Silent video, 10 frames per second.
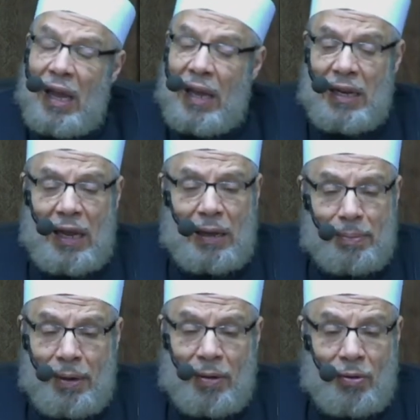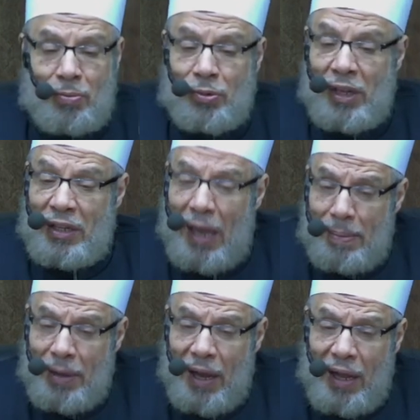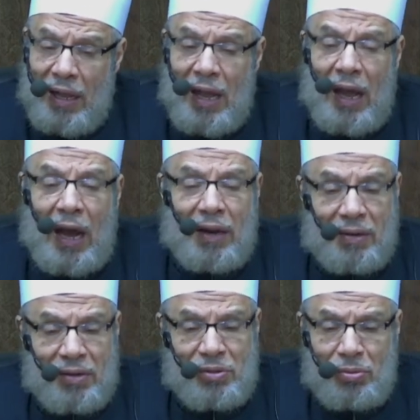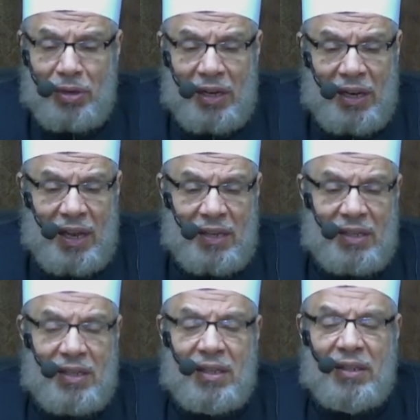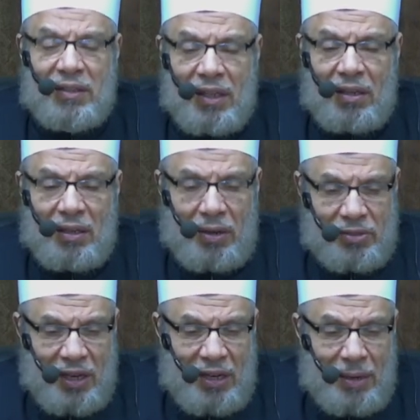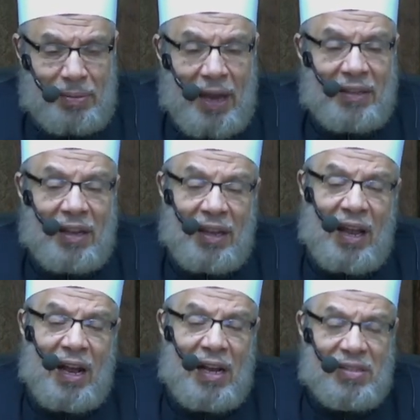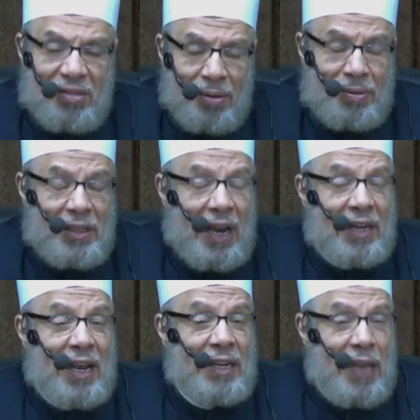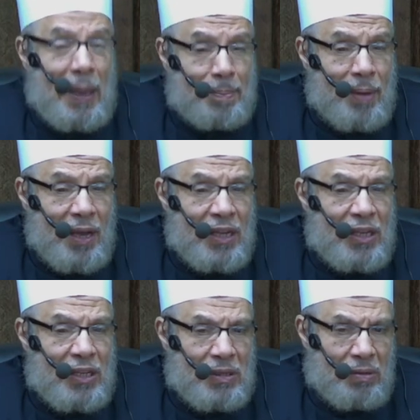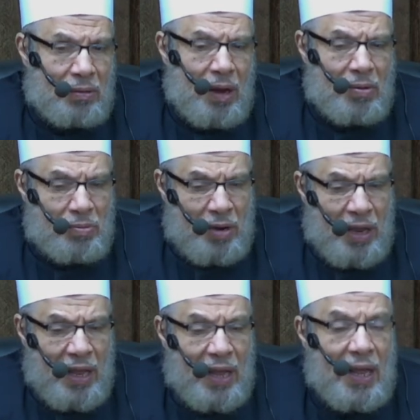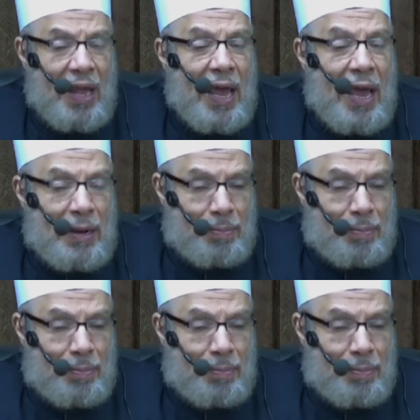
It's very clear. And so this is very clear that he went with his body and his soul, and he was awake, not asleep.